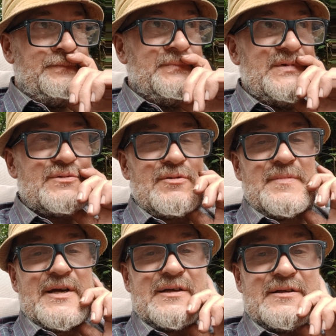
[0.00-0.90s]
This will
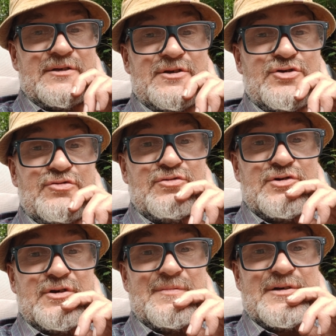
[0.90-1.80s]
make it into
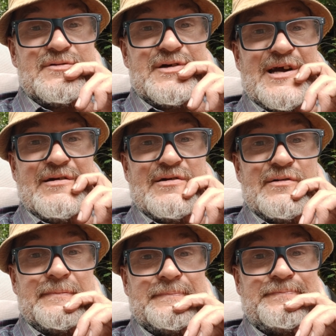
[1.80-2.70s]
shorts, so I might as well carry on.